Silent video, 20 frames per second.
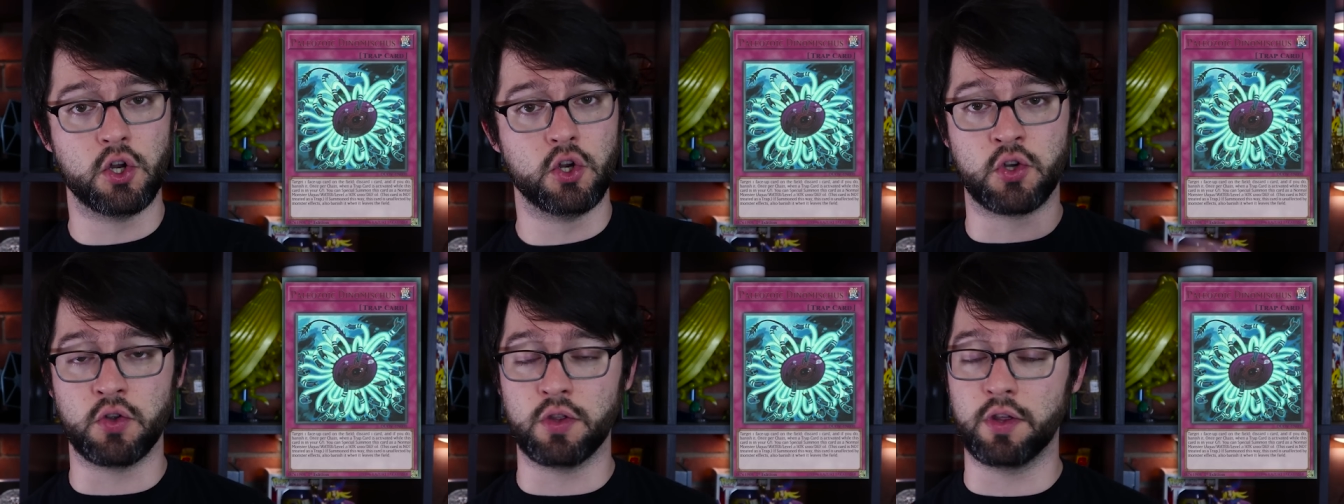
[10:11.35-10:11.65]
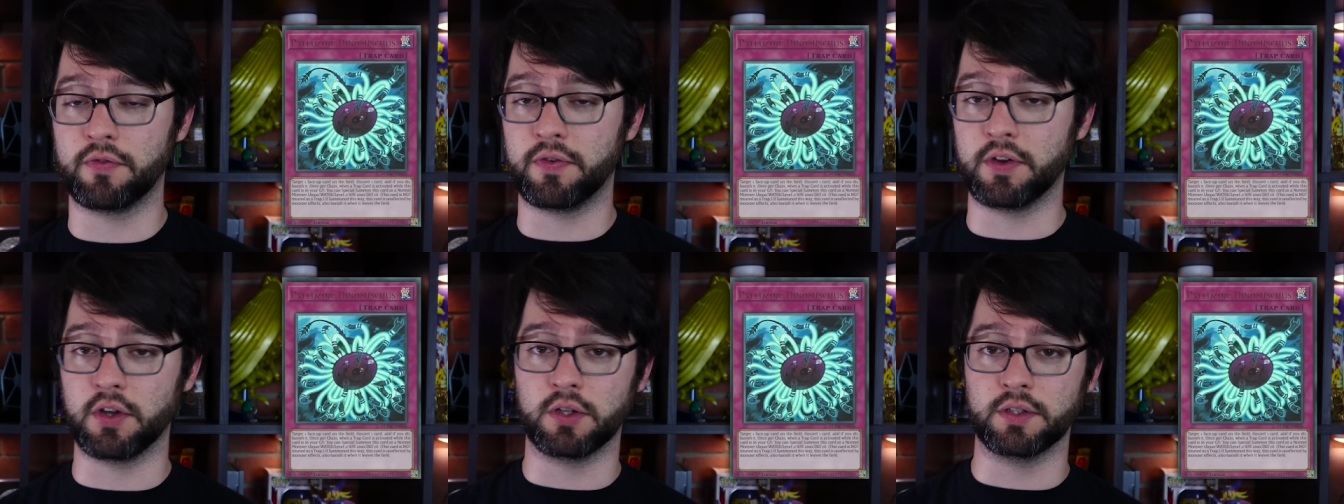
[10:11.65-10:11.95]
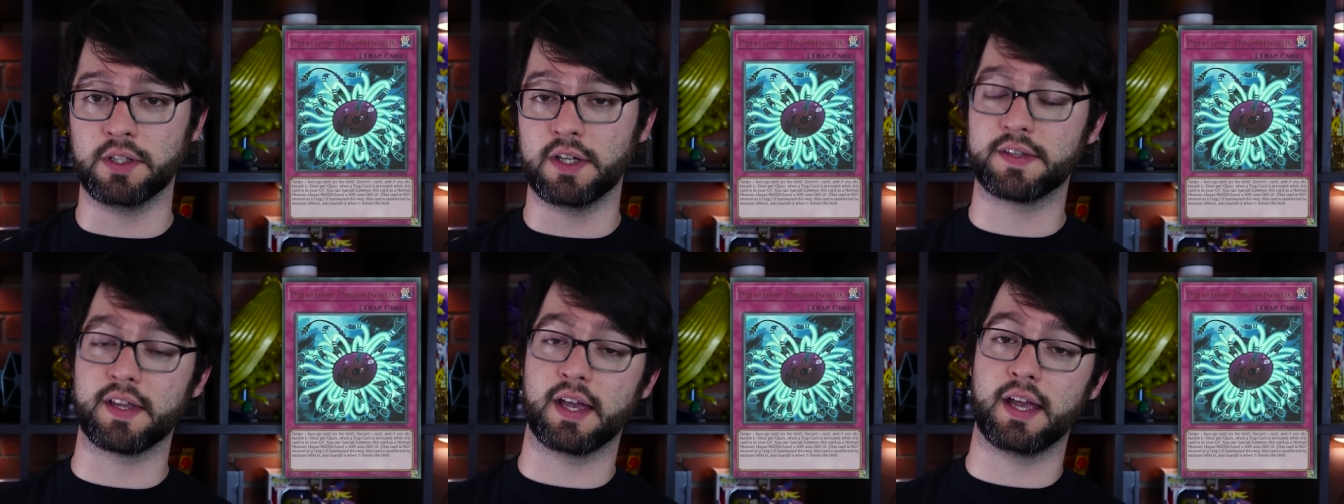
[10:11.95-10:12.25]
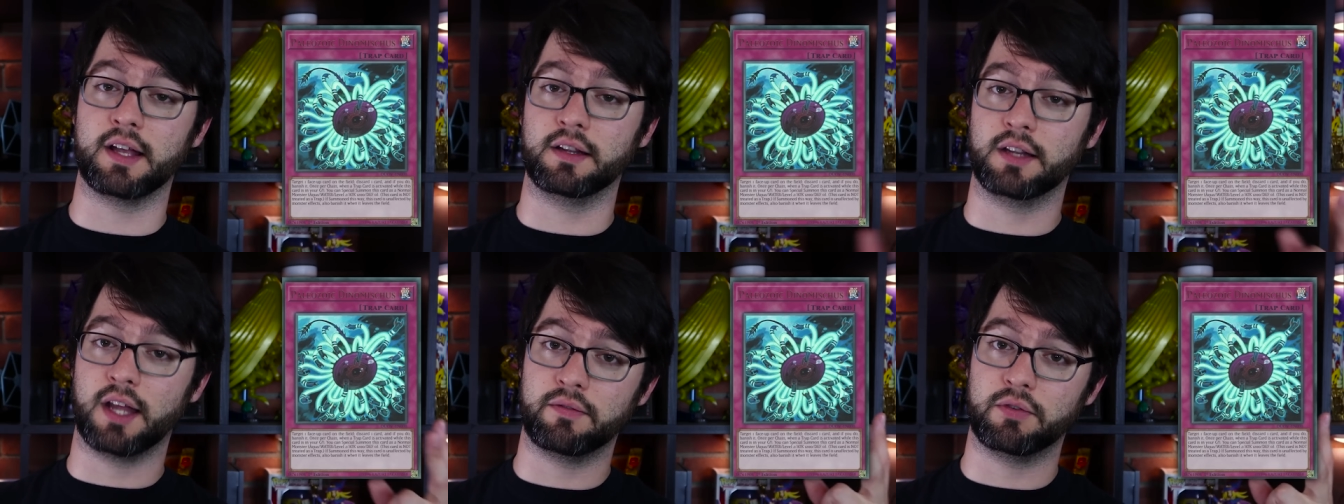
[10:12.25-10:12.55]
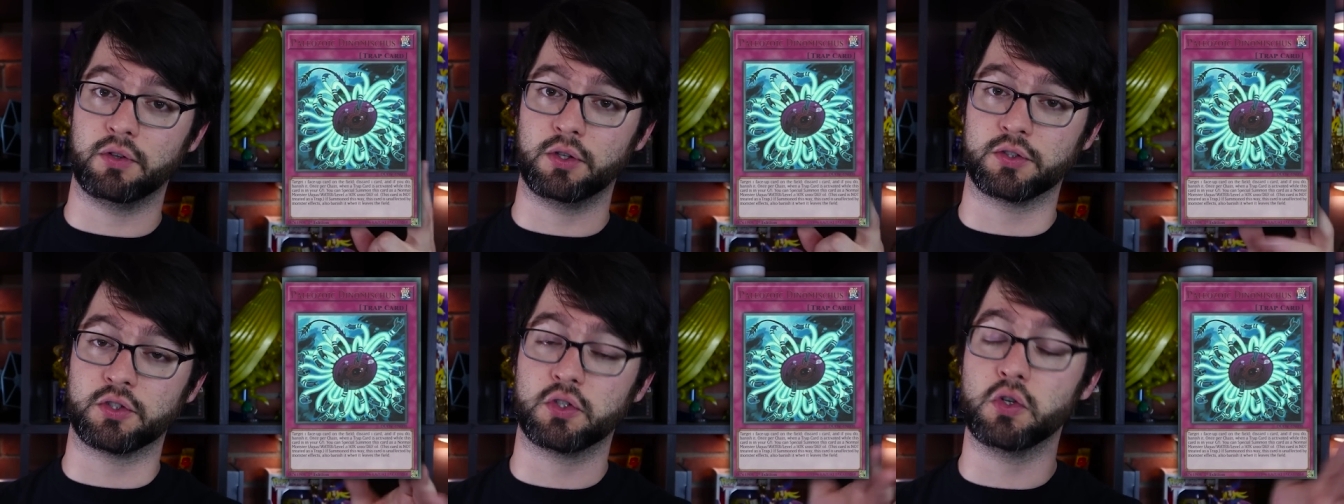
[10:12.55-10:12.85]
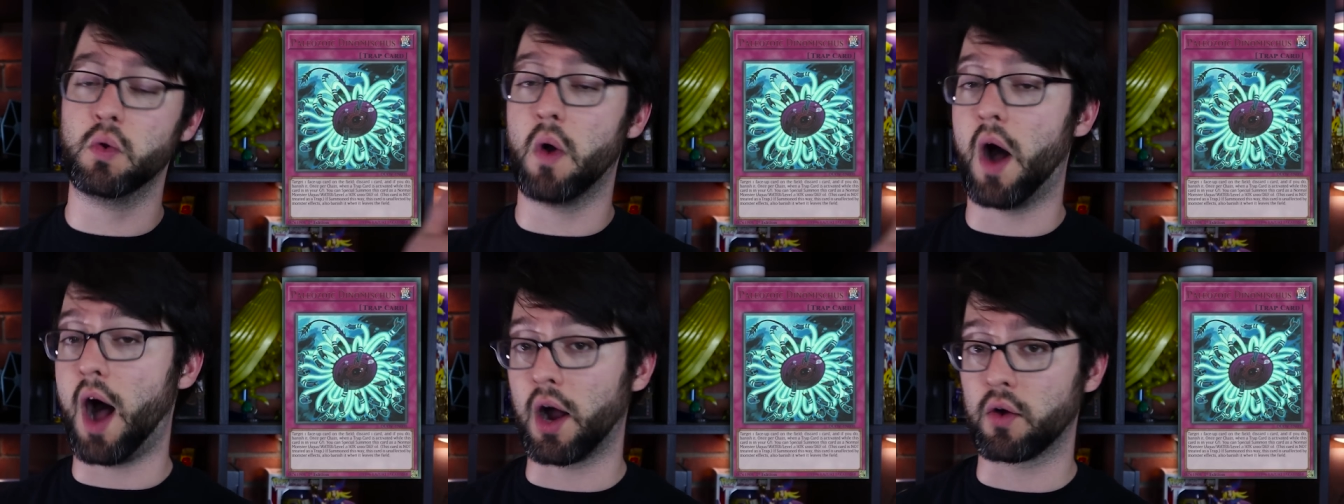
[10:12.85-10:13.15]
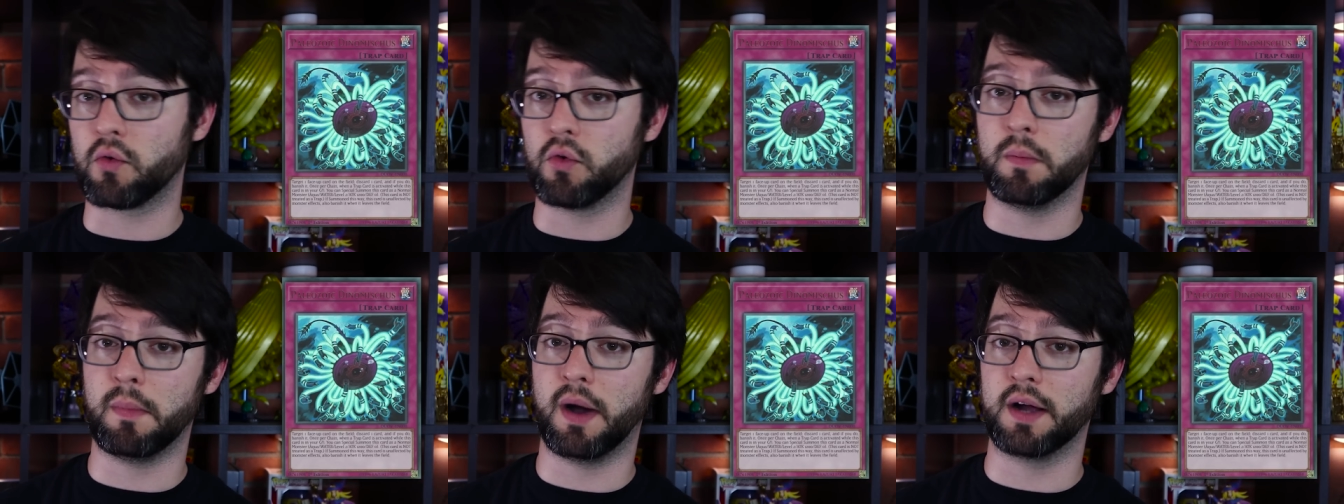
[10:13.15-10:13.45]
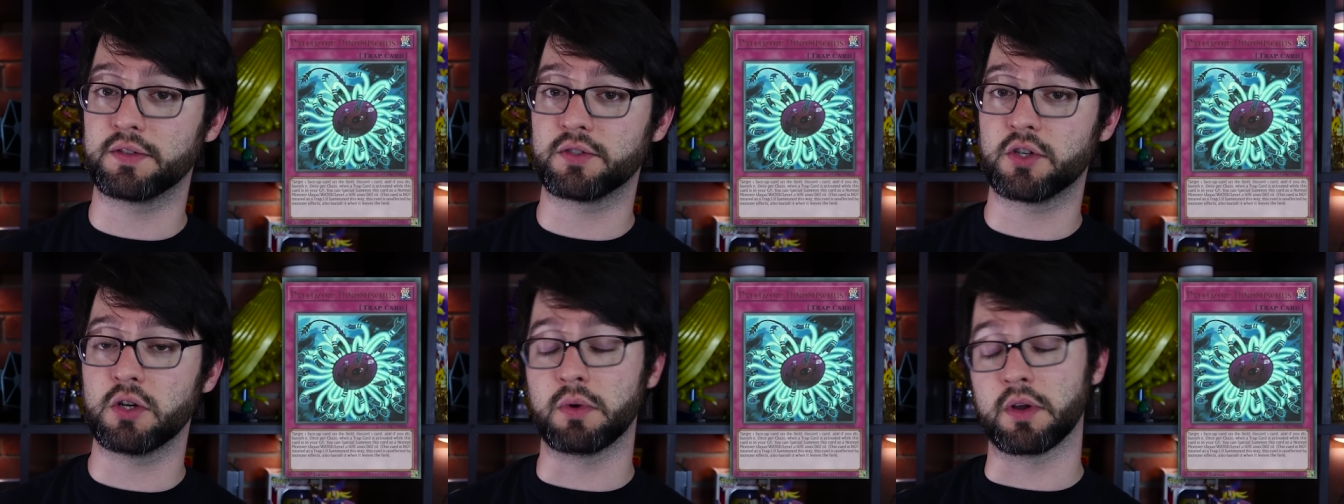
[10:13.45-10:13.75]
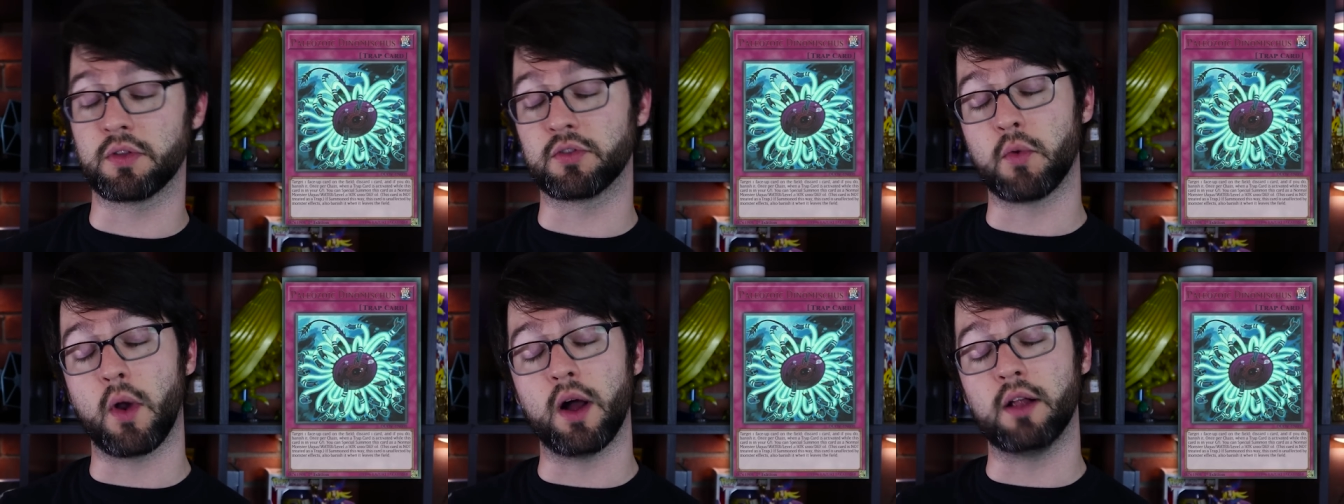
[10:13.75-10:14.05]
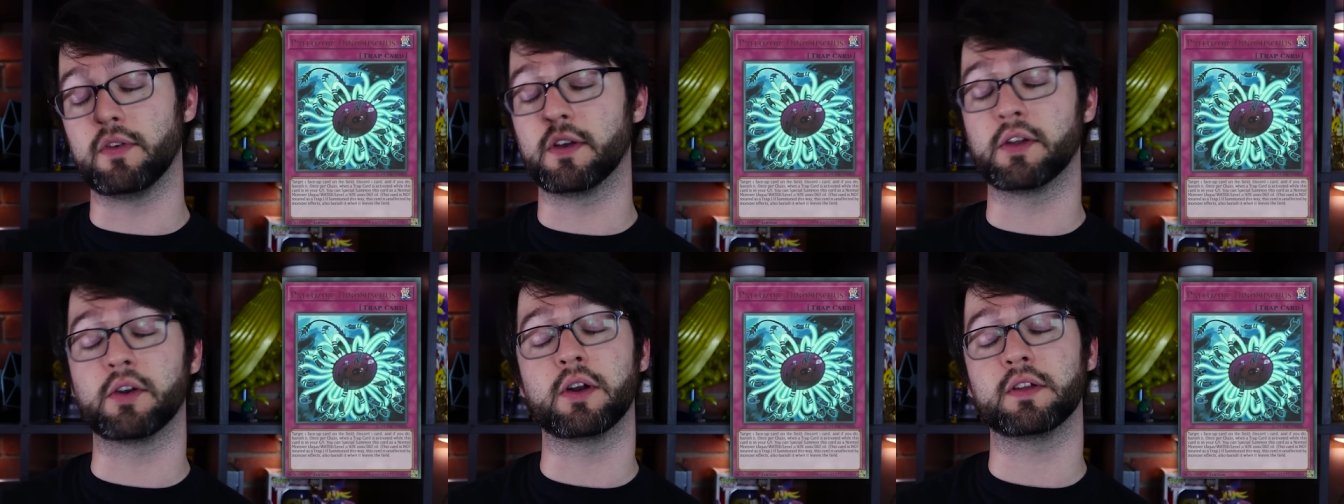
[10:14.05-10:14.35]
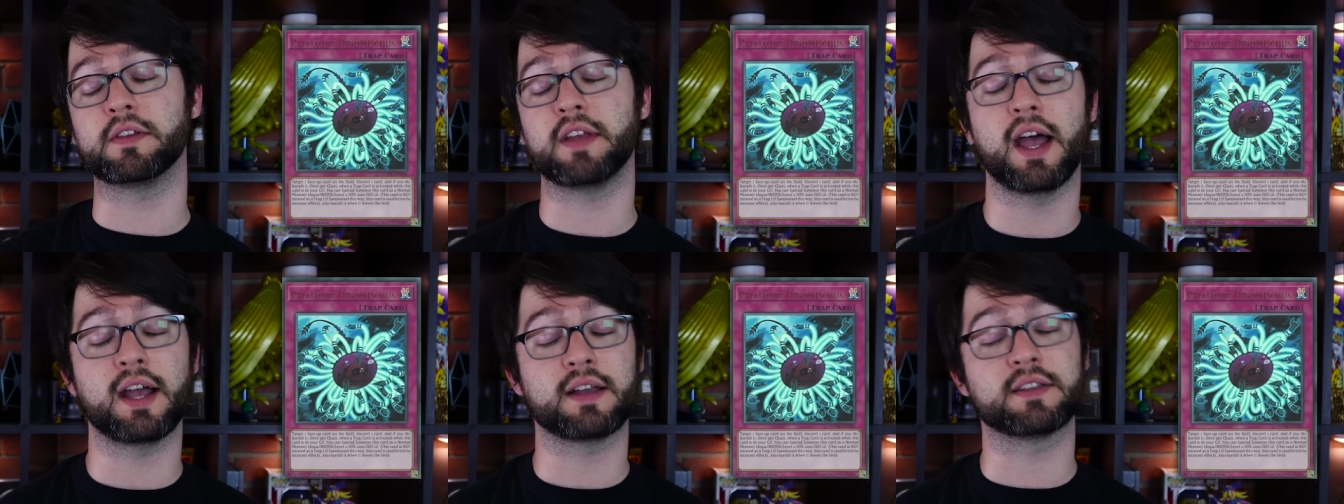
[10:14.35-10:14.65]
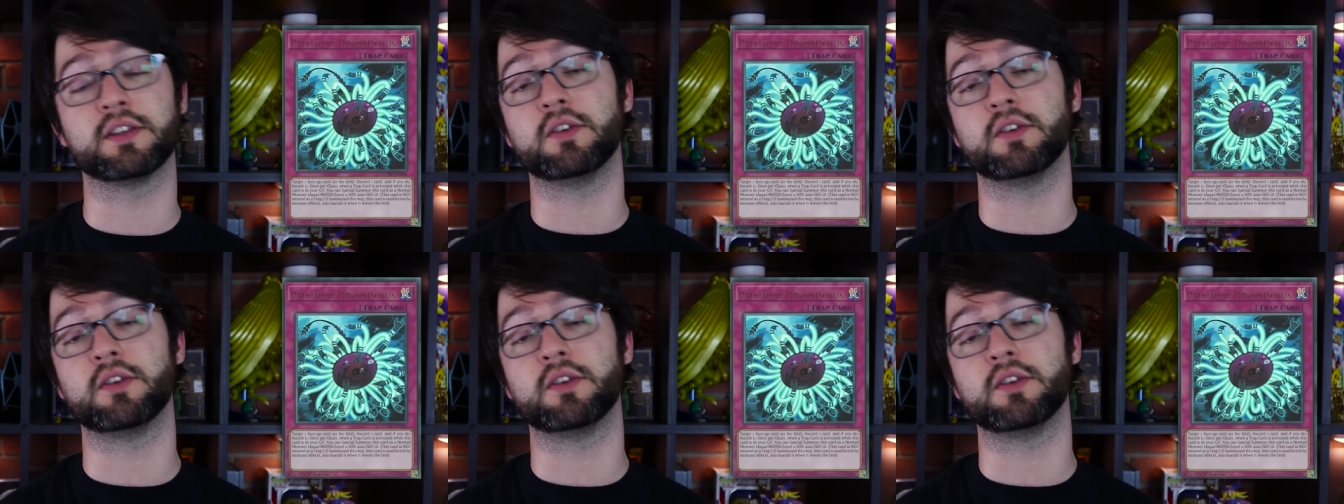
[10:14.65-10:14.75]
to the field as a level 2 Aqua monster with 1200 attack,